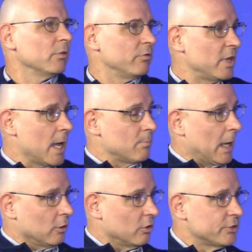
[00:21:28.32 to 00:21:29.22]
VA
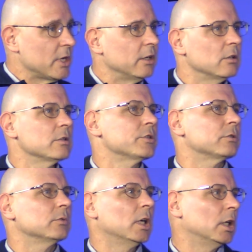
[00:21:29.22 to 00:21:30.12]
medical
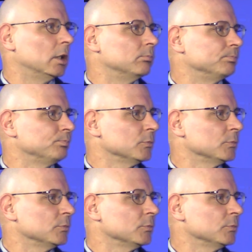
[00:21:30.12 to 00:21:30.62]
centers, um,